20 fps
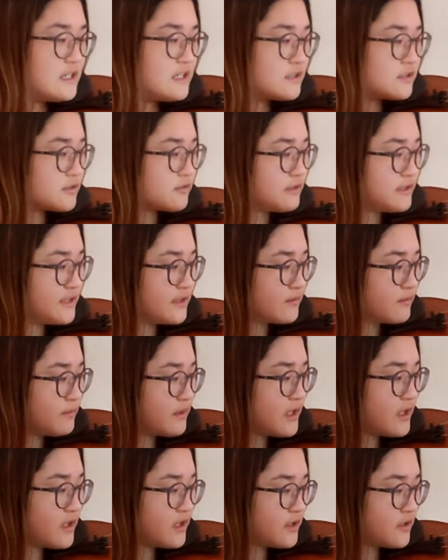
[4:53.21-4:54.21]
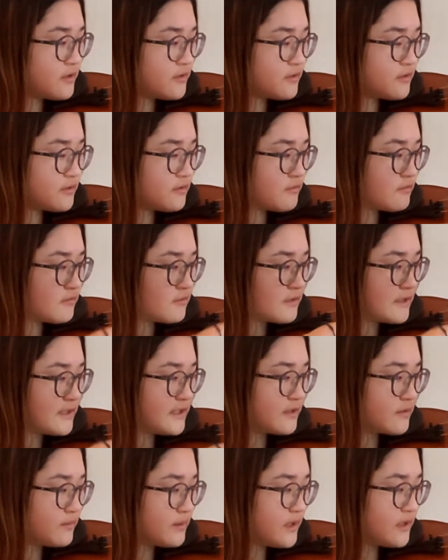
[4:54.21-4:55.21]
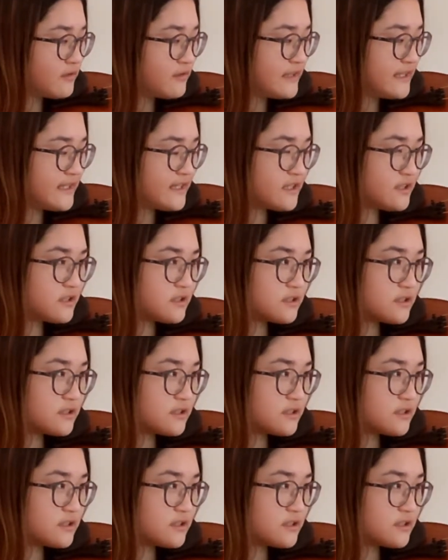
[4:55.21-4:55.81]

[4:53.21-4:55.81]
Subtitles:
So when you're bowing,